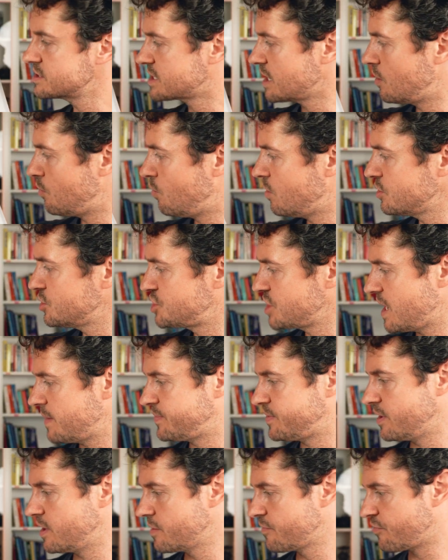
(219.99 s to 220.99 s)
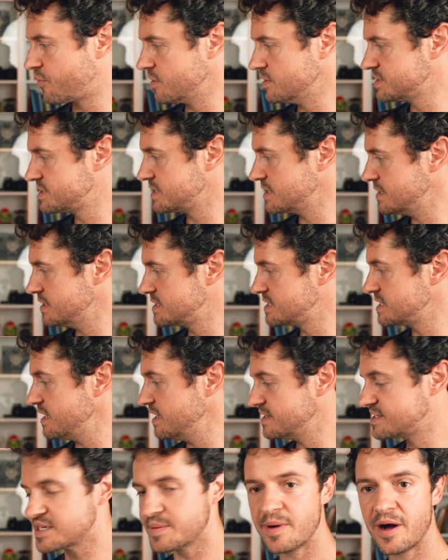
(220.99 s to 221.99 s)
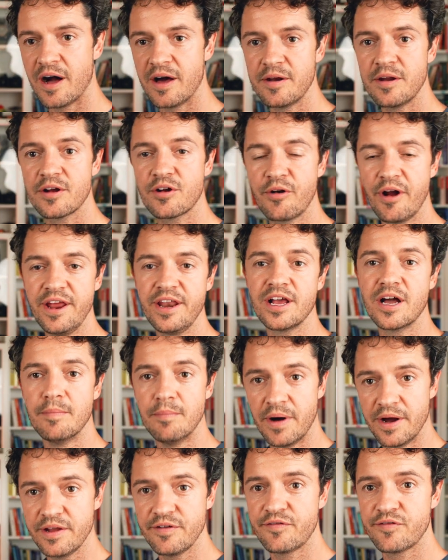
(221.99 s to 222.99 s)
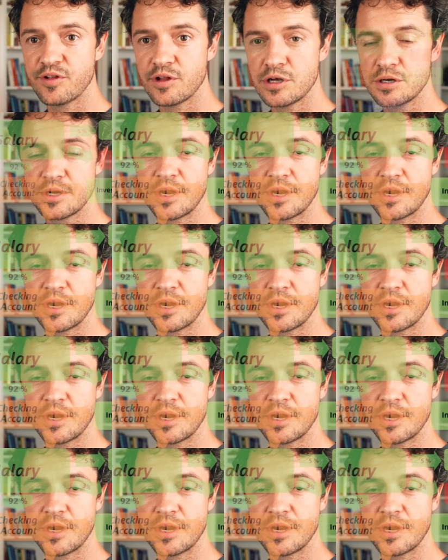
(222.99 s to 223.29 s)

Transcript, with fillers: it's got one chapter here, for instance, it's about creating a money flow